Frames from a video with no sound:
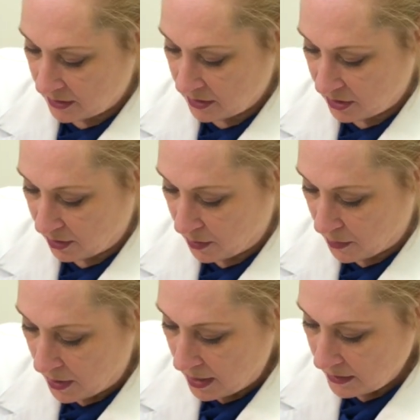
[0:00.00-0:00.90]
to
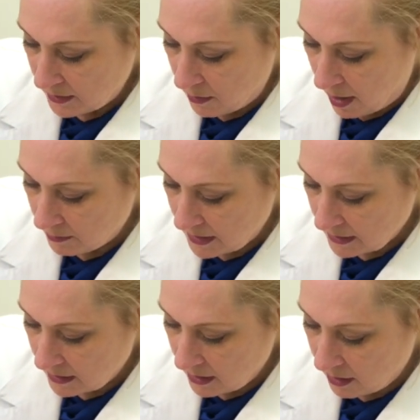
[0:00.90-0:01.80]
do, so I'm just
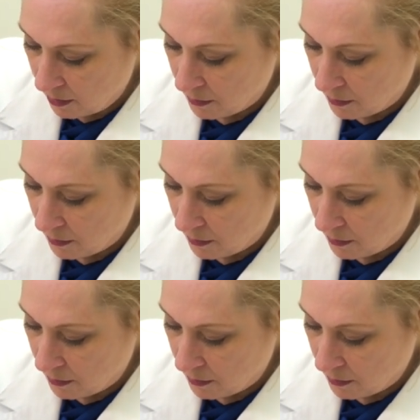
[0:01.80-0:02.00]
going to go